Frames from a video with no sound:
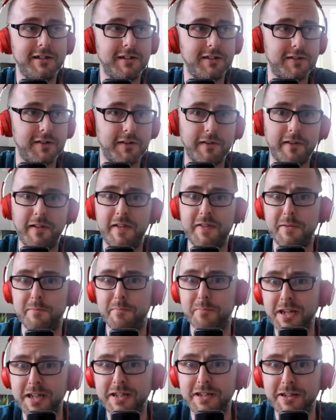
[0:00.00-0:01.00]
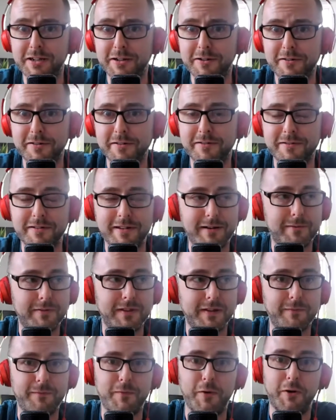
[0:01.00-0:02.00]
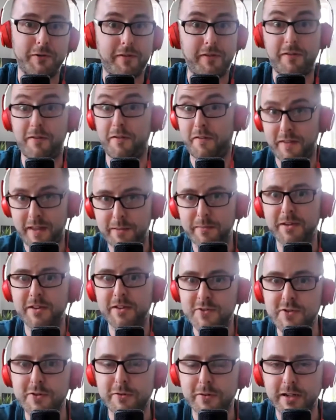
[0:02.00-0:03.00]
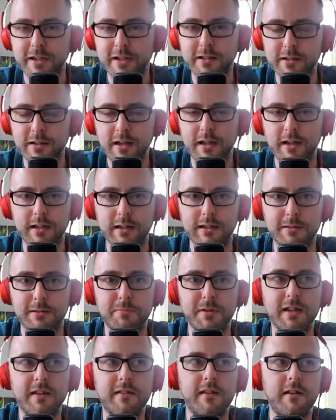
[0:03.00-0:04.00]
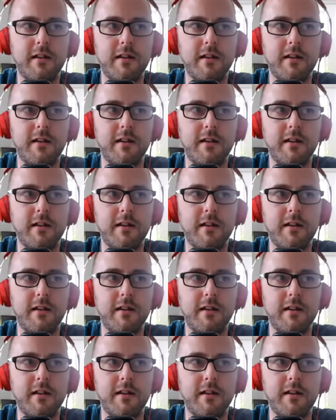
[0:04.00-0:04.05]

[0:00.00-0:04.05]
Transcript: in terms of like the media and everything, focuses on them is during an Olympics.